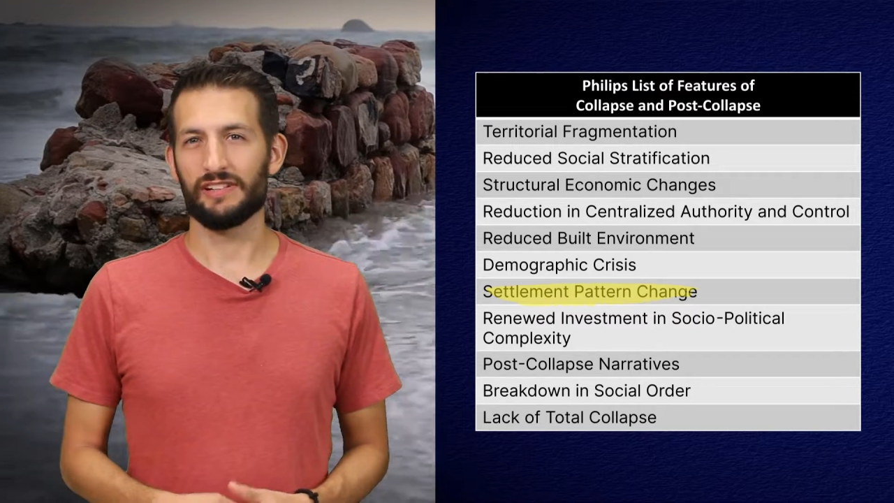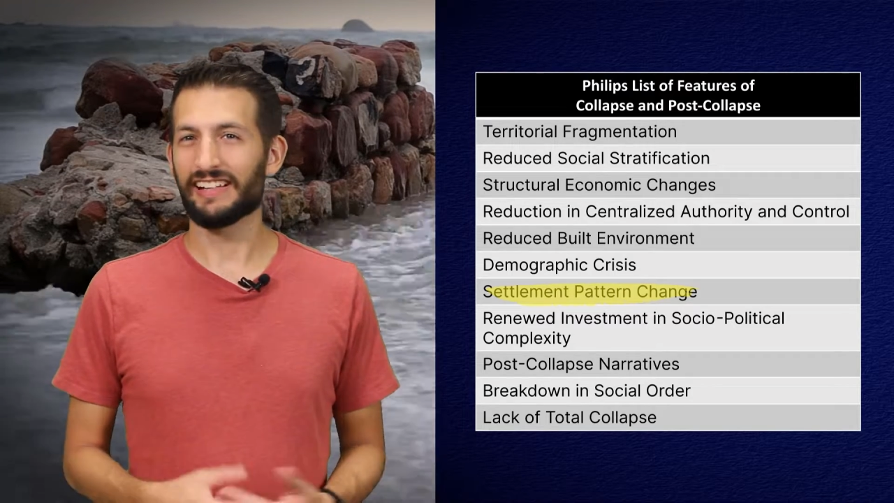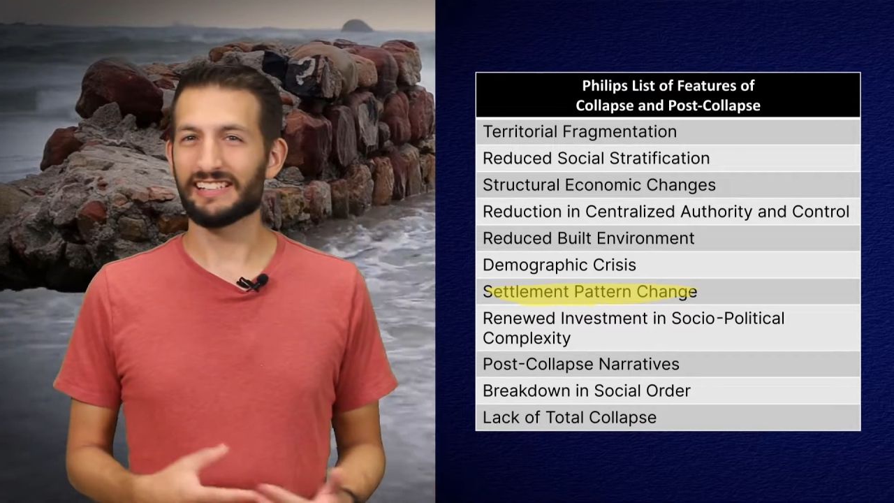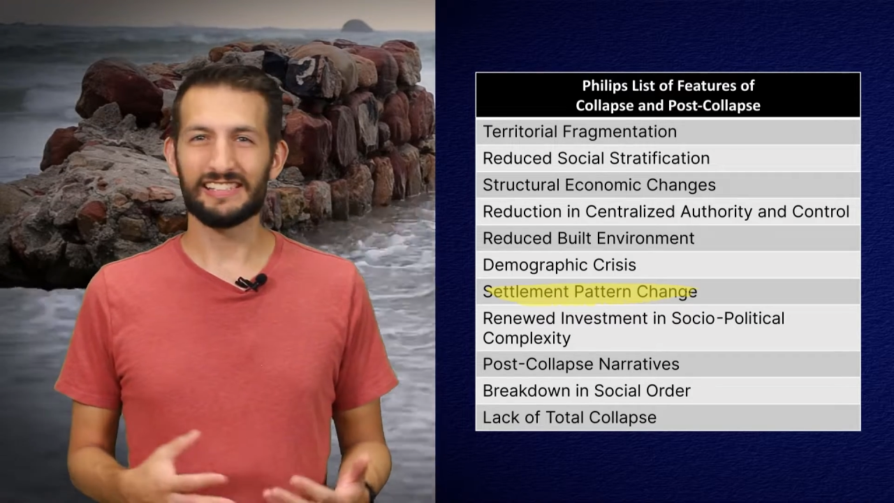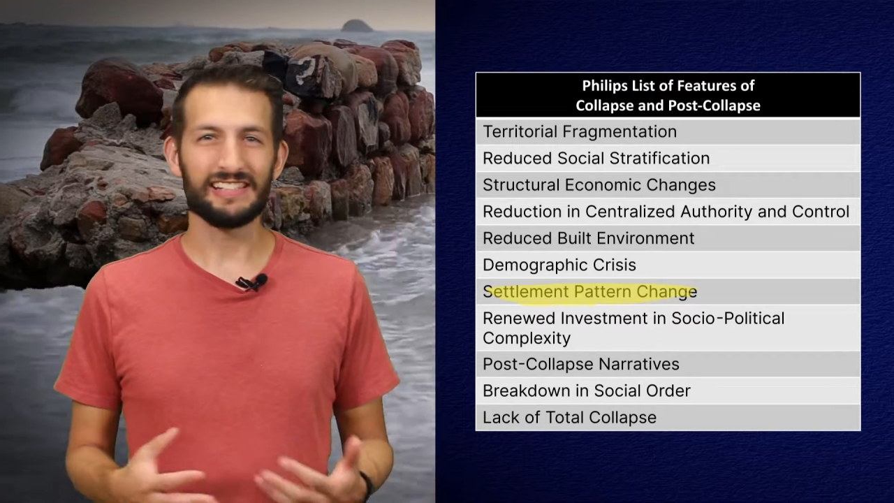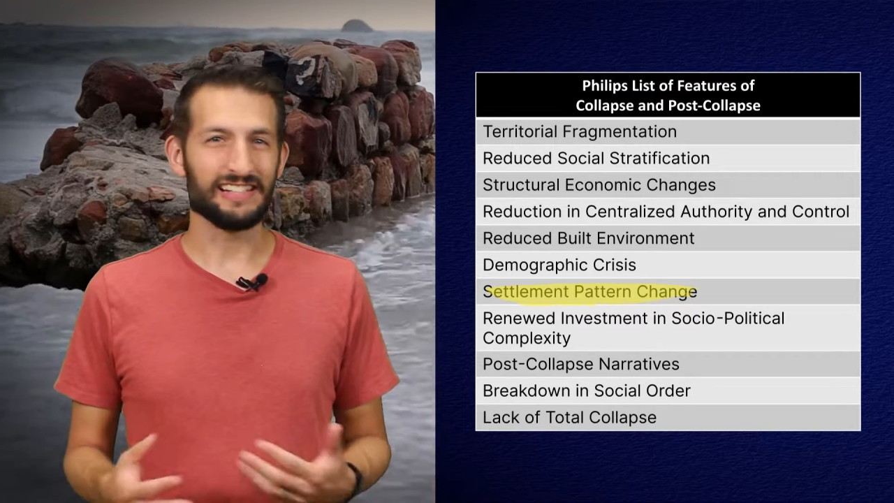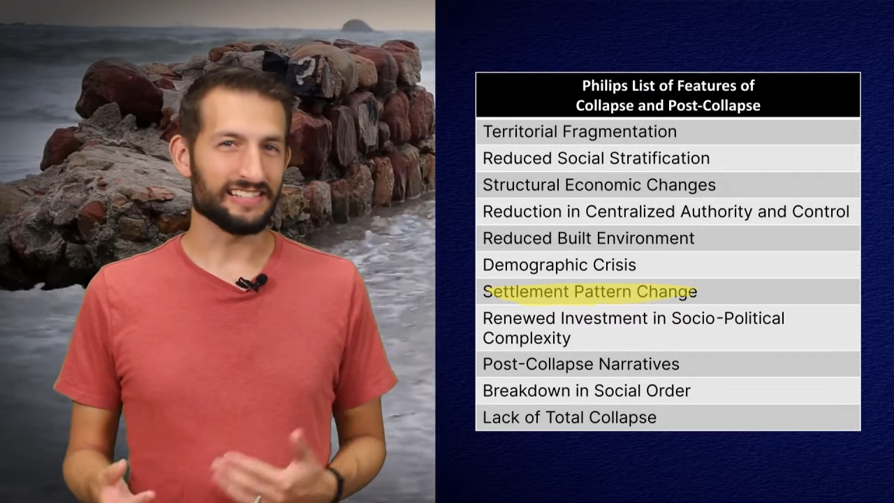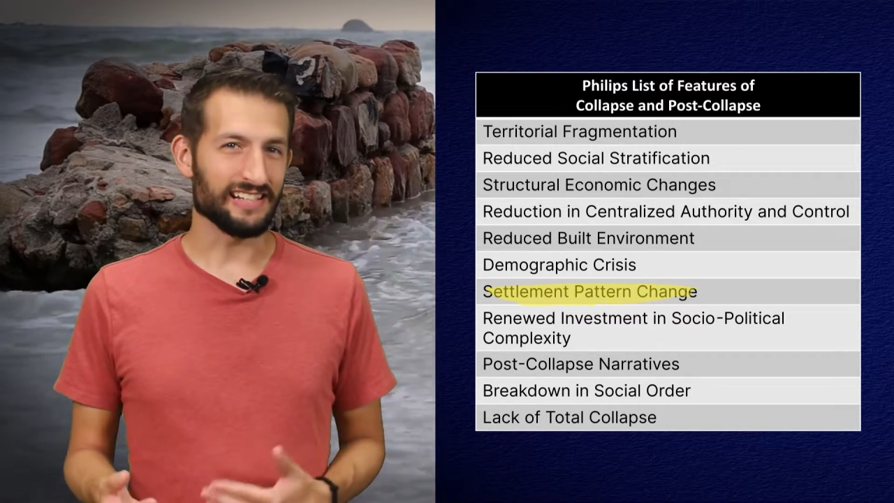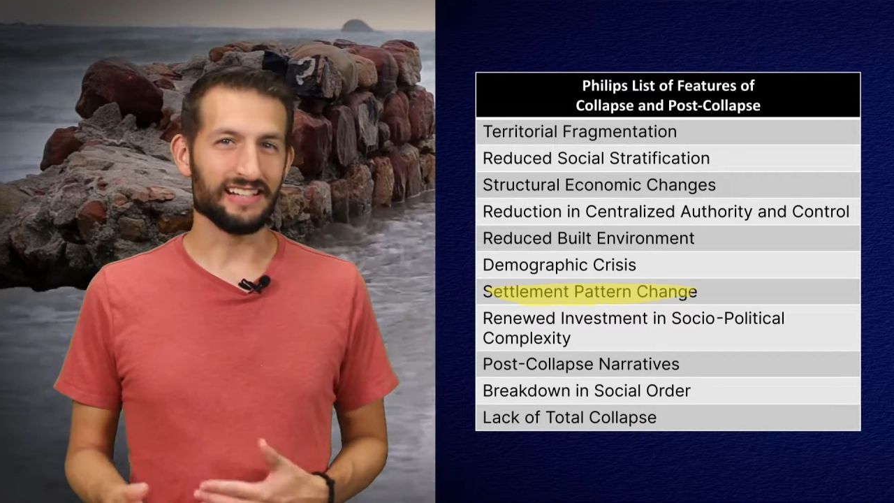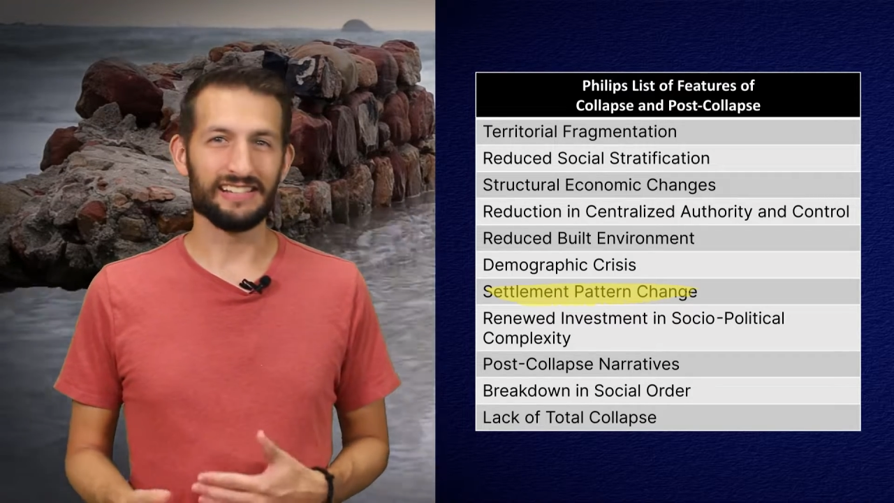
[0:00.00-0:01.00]
Existing
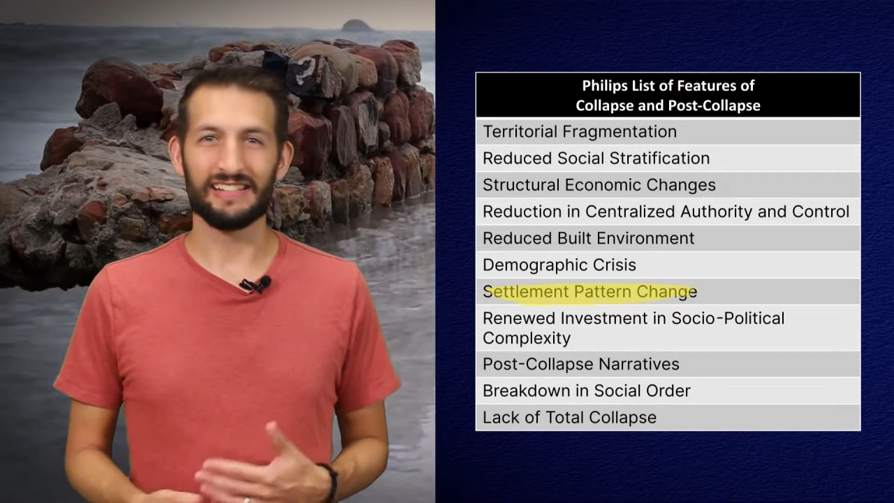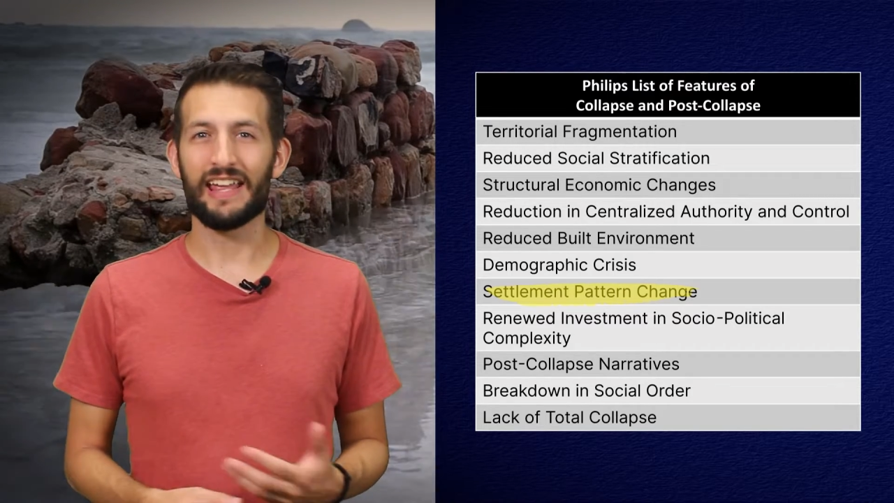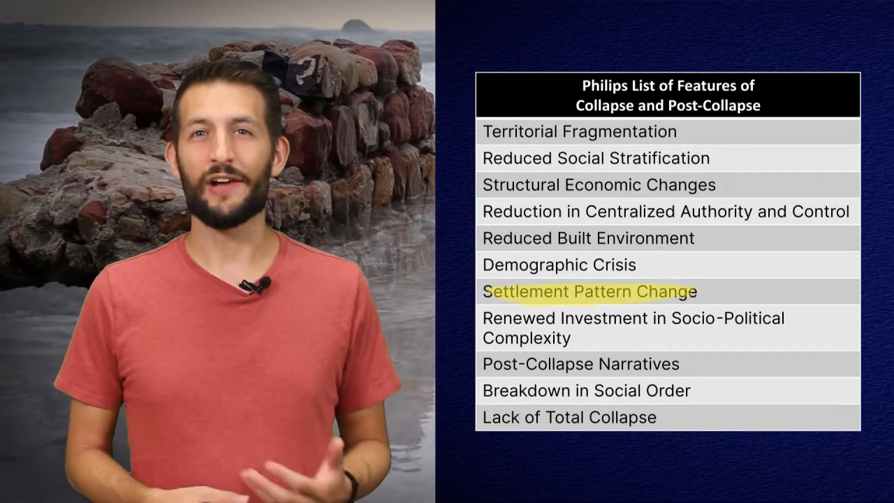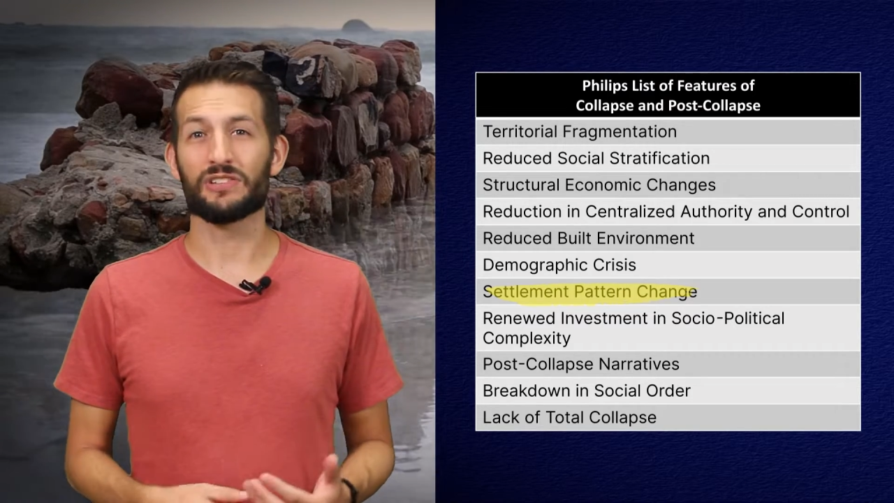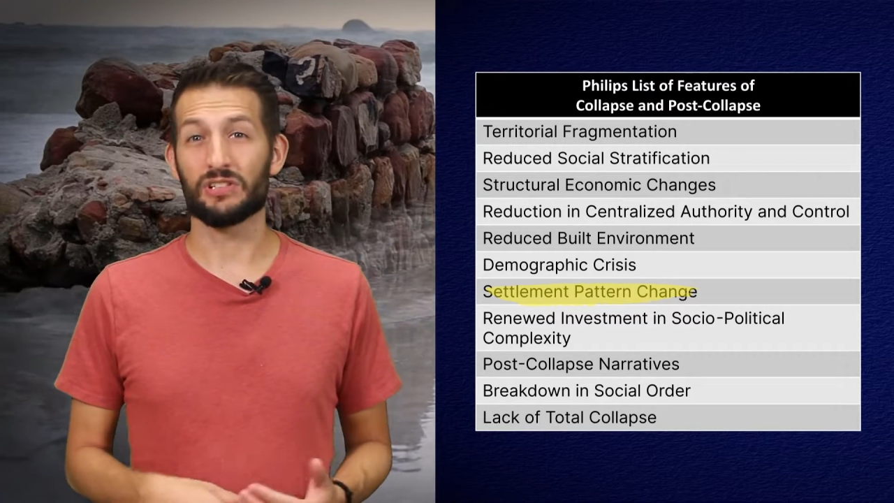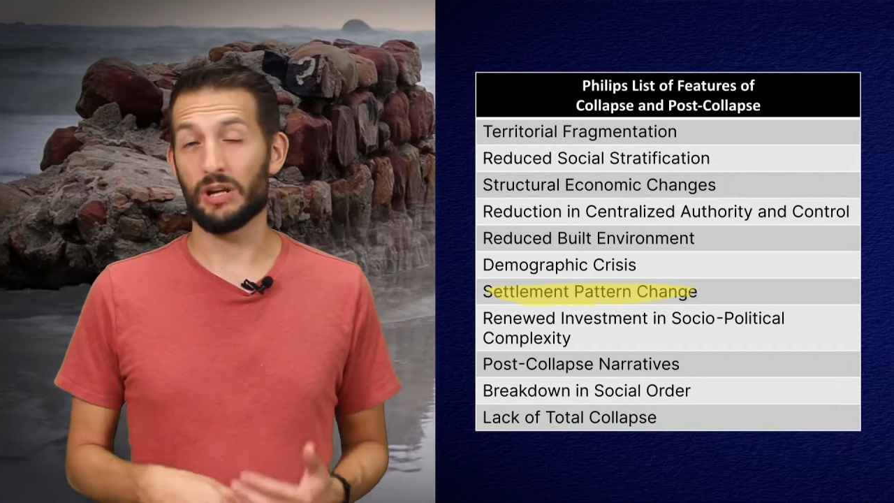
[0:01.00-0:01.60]
cities and towns are